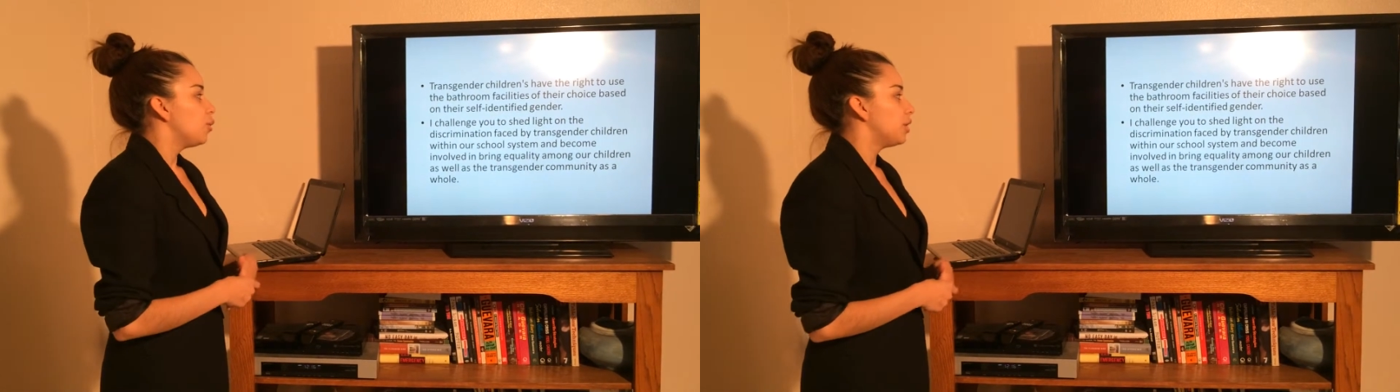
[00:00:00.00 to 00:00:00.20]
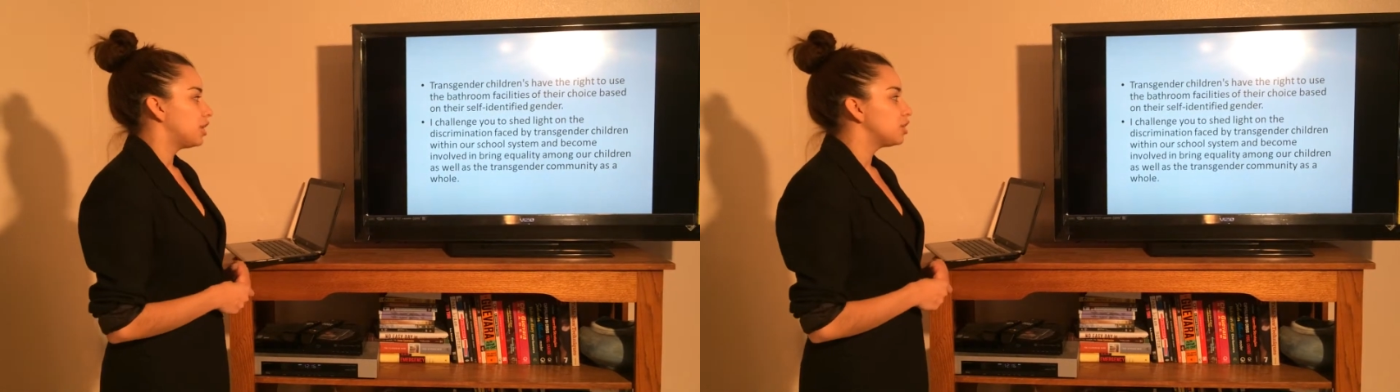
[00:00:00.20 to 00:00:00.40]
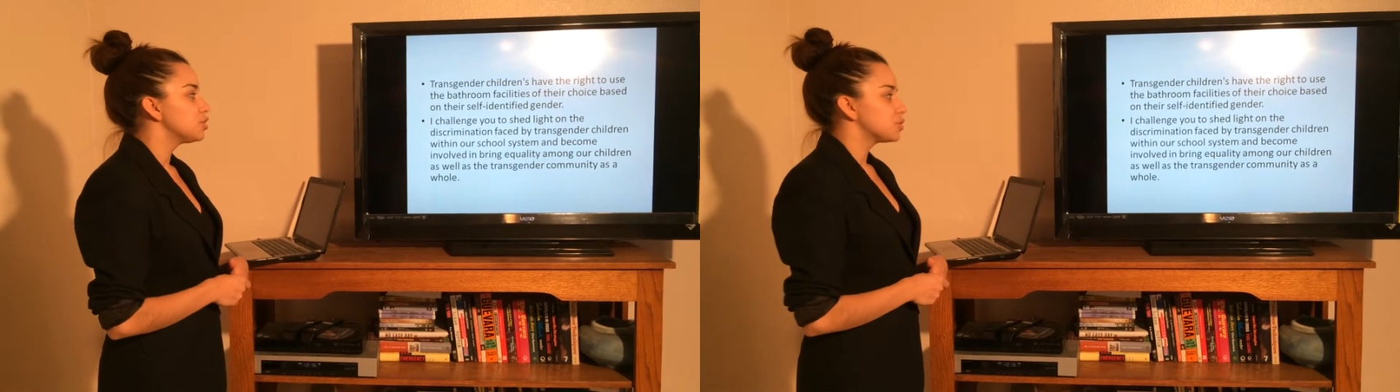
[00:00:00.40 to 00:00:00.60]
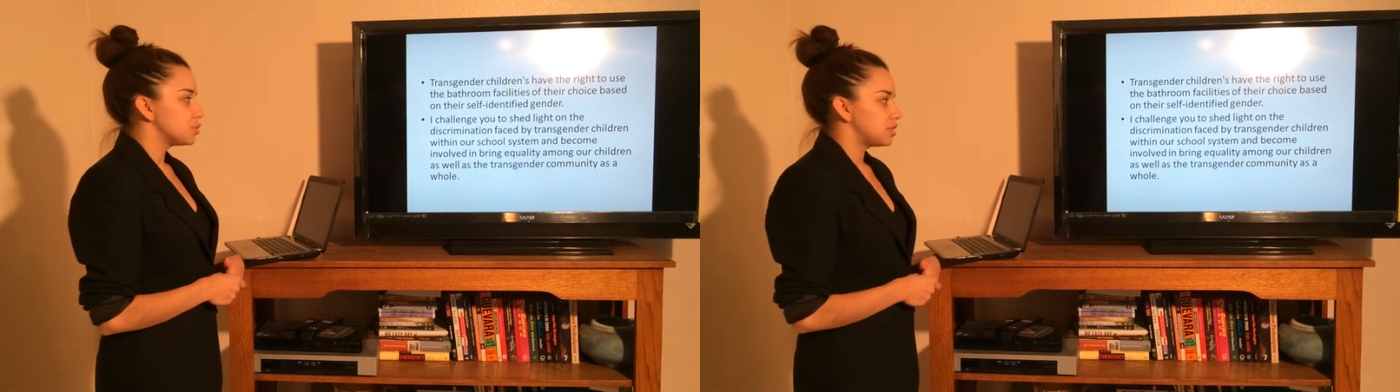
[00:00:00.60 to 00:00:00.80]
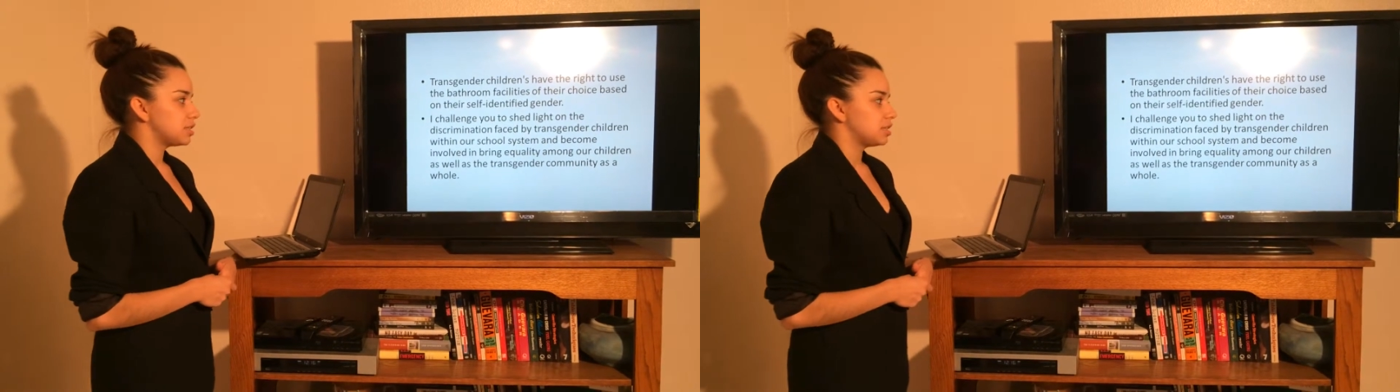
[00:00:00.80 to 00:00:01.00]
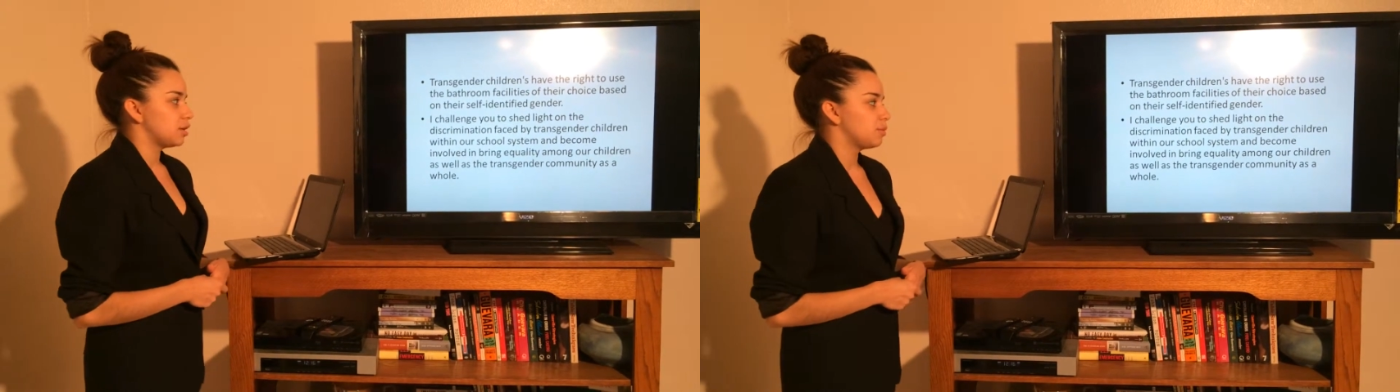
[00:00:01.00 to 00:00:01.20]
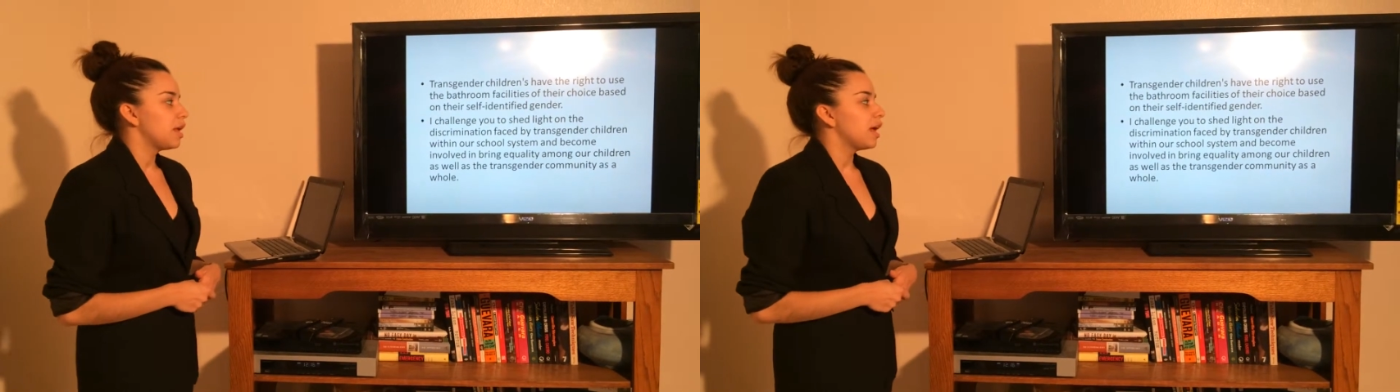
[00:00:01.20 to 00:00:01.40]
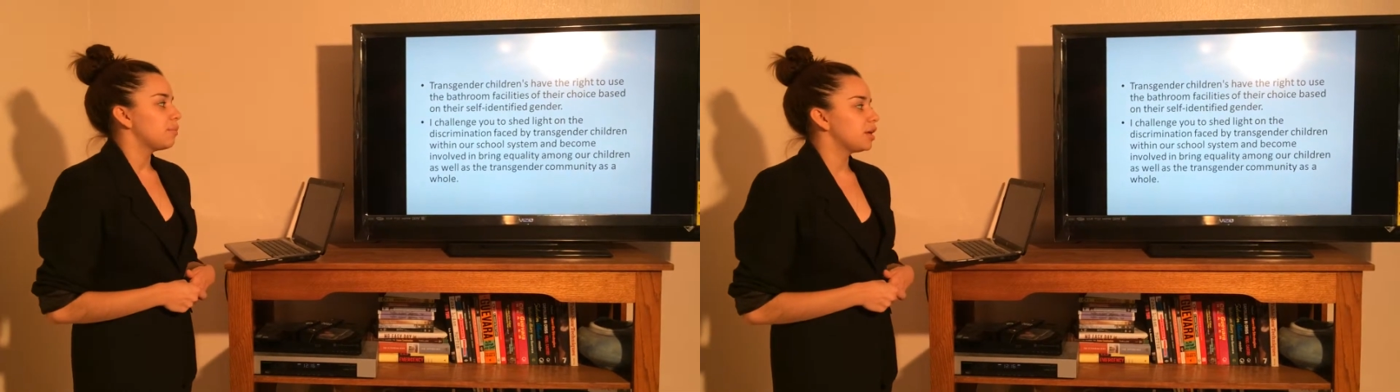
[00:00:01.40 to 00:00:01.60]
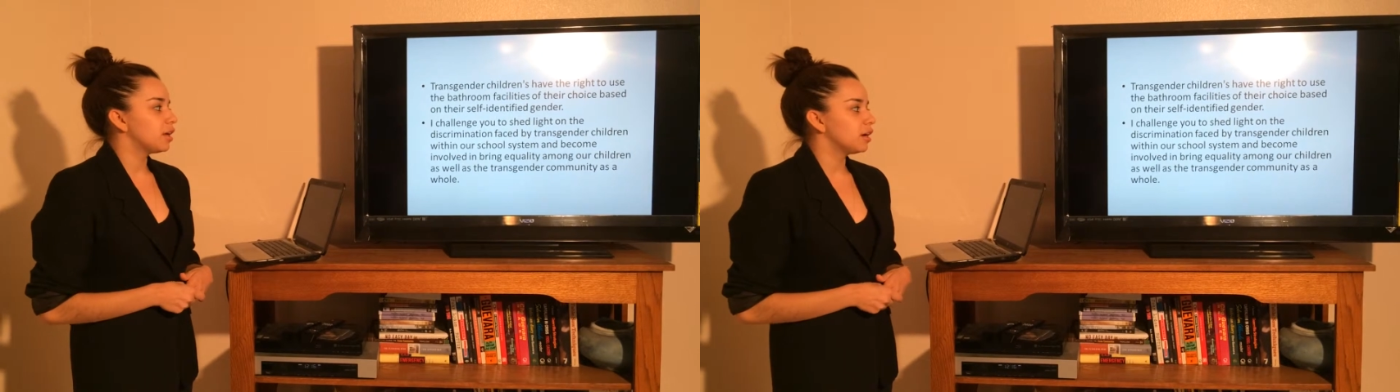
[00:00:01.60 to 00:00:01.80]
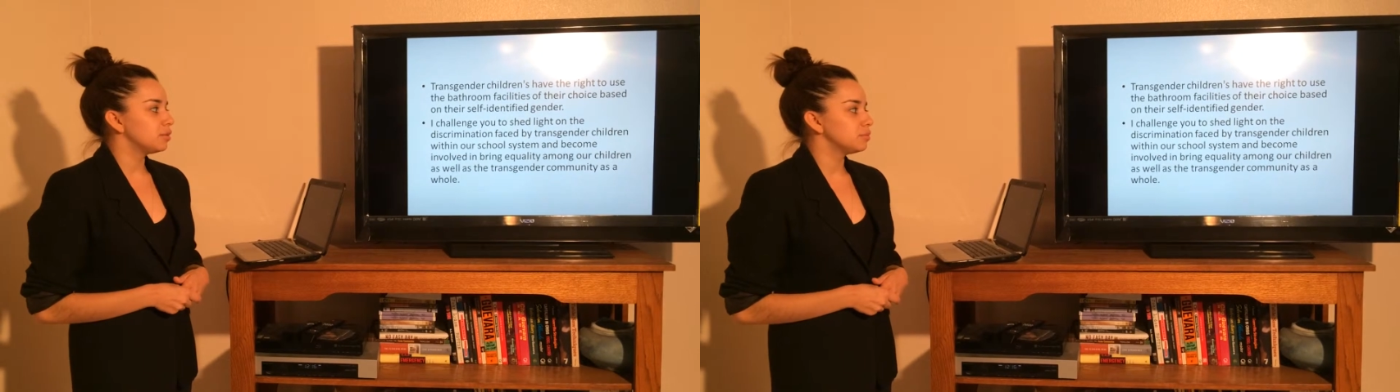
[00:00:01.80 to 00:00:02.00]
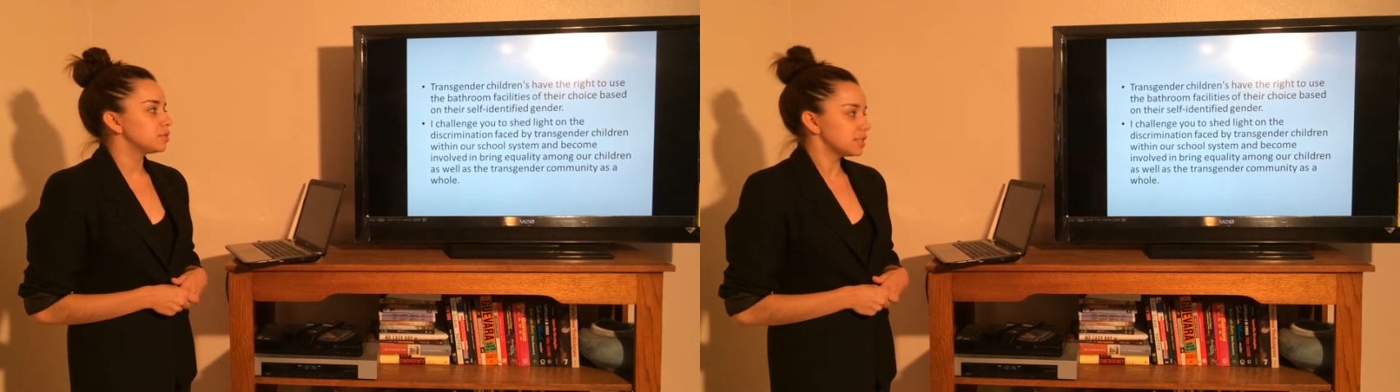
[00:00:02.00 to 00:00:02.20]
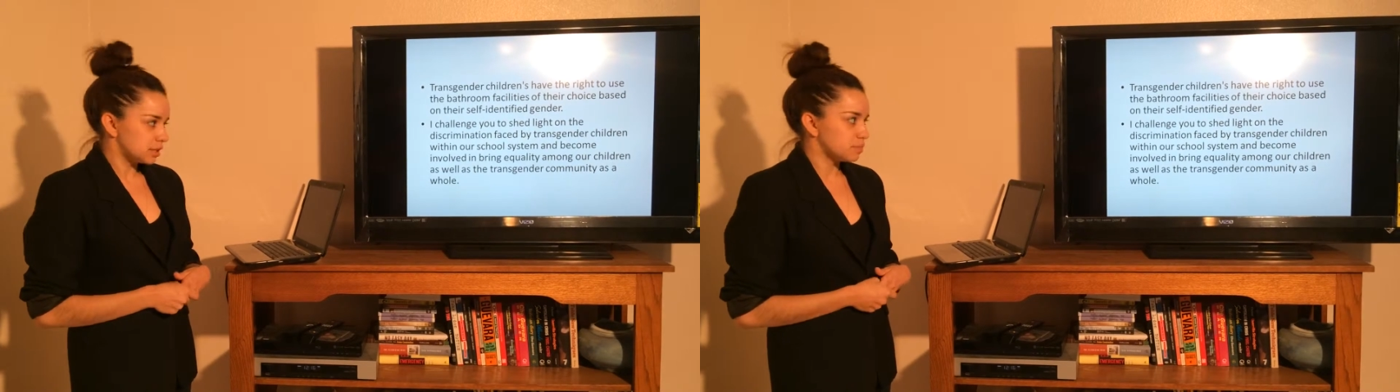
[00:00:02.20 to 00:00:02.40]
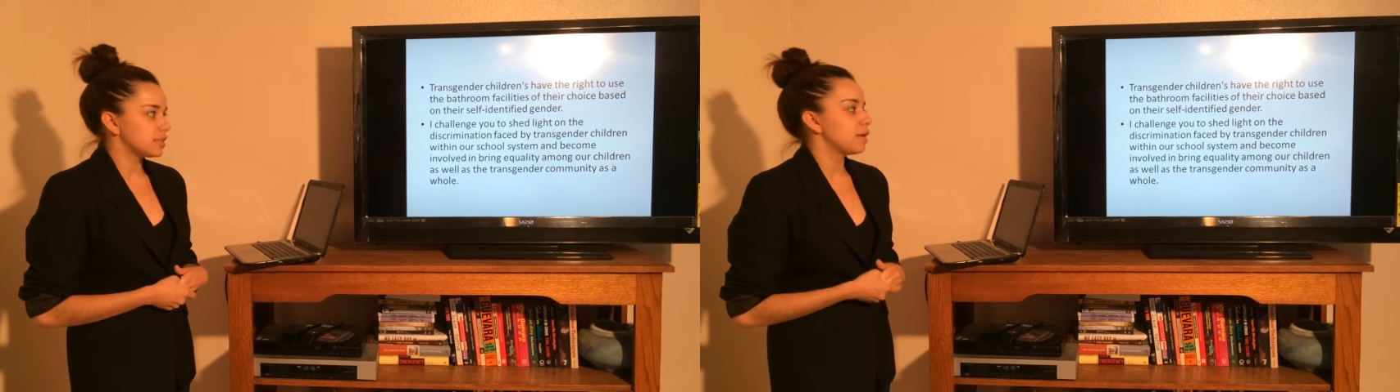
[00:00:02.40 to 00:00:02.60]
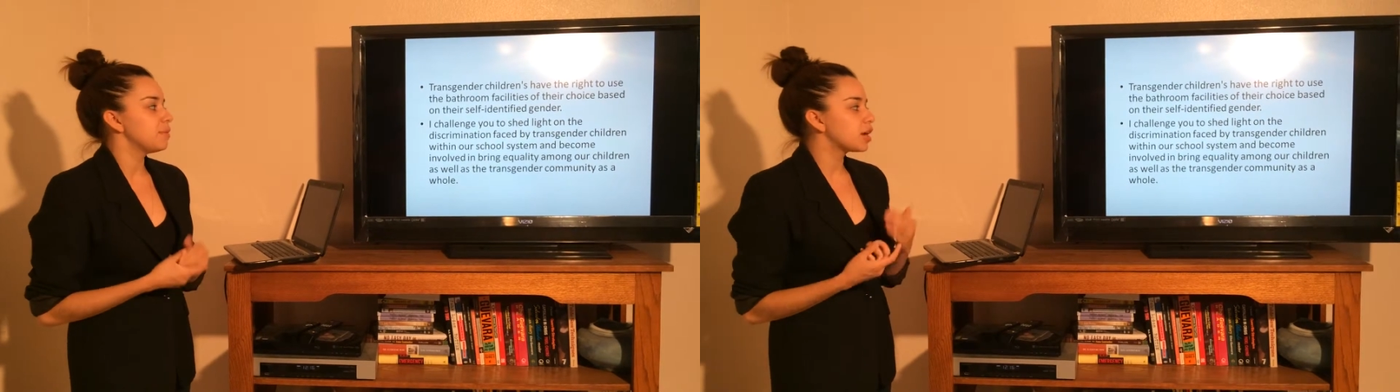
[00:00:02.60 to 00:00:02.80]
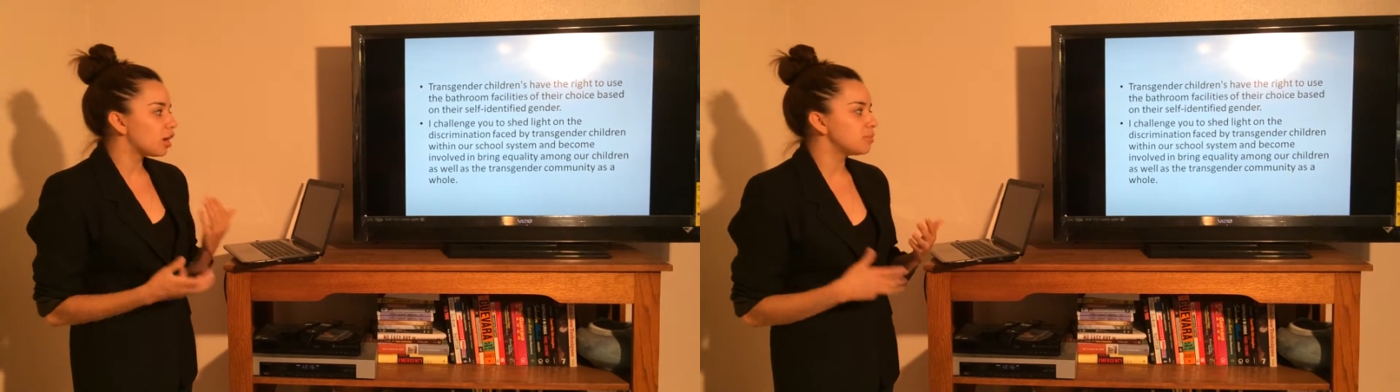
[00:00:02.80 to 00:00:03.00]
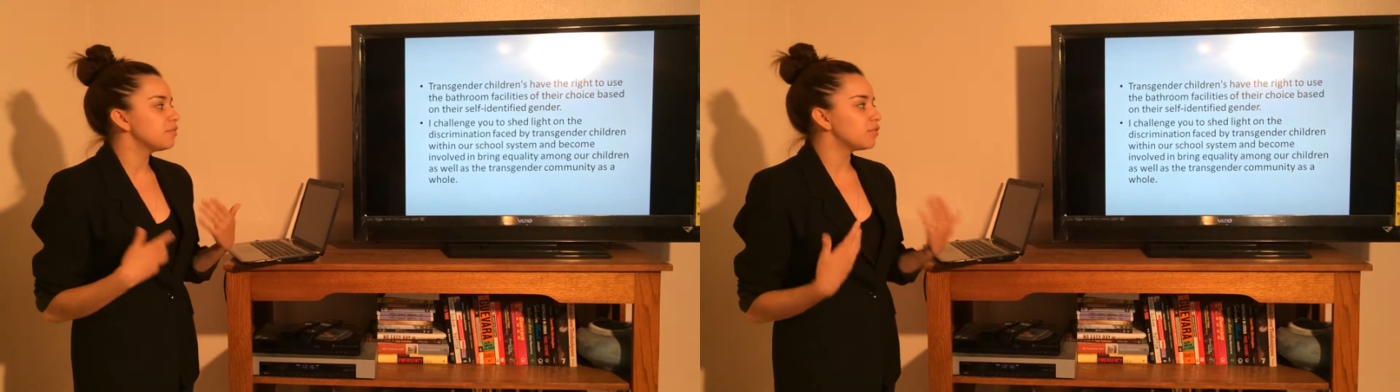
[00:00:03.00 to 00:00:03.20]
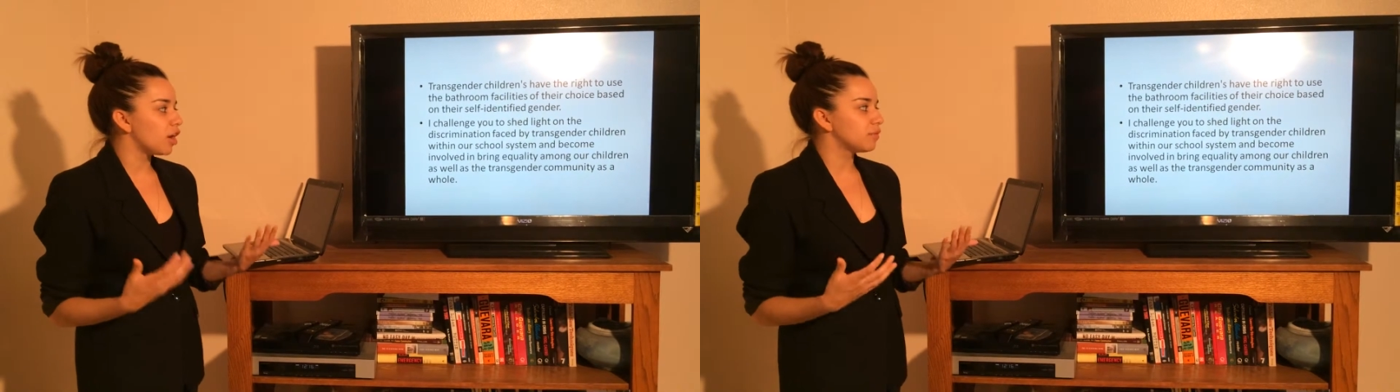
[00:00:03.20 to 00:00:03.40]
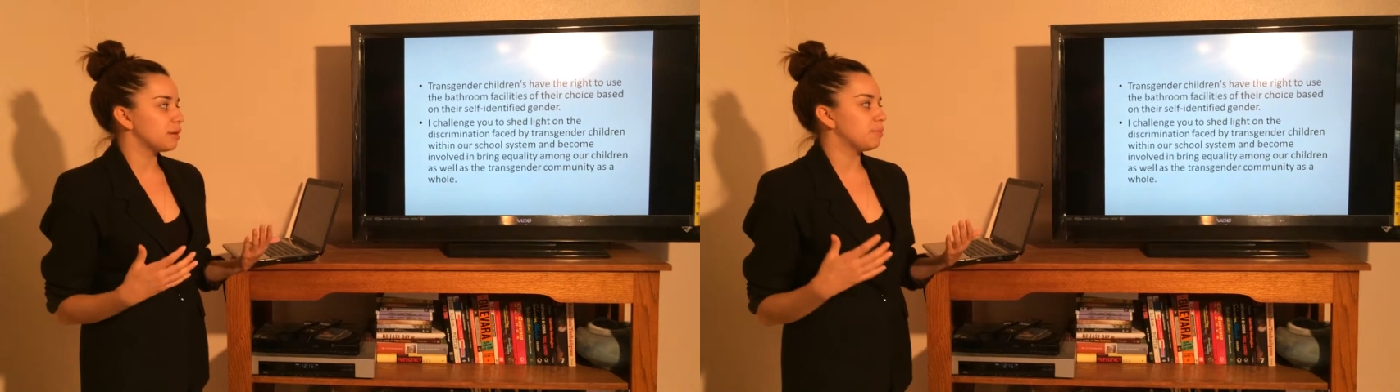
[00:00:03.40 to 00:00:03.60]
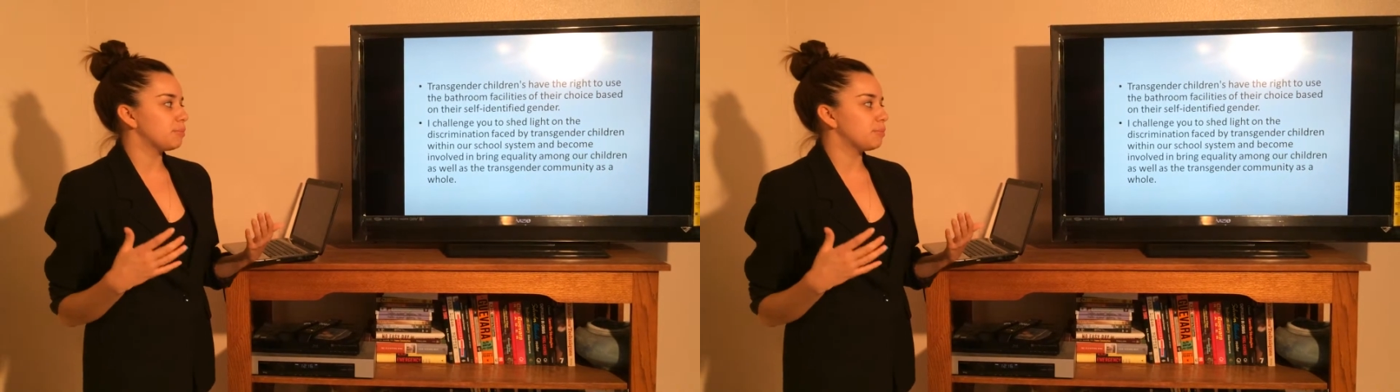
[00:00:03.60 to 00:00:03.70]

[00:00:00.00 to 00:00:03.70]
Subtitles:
within our school system and become involved in